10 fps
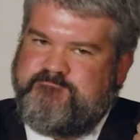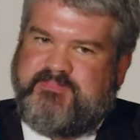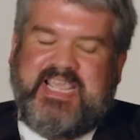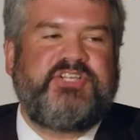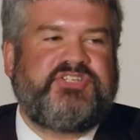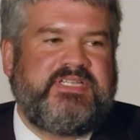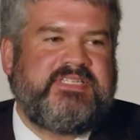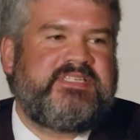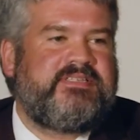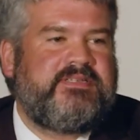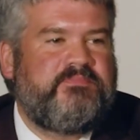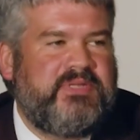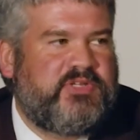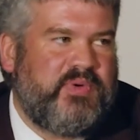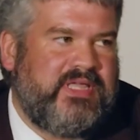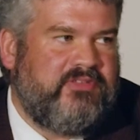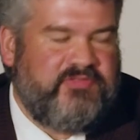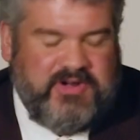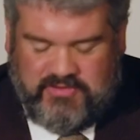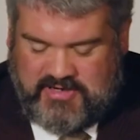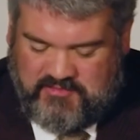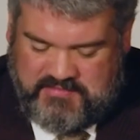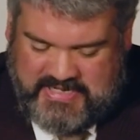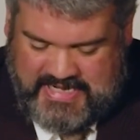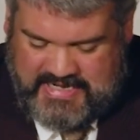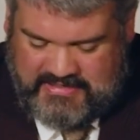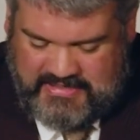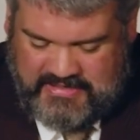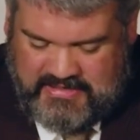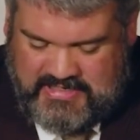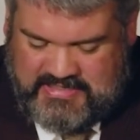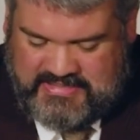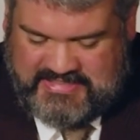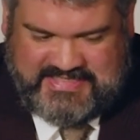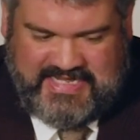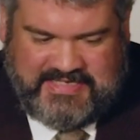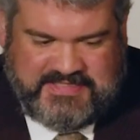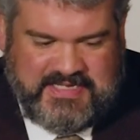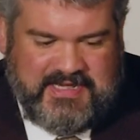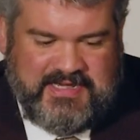tensions between the federal government and the states.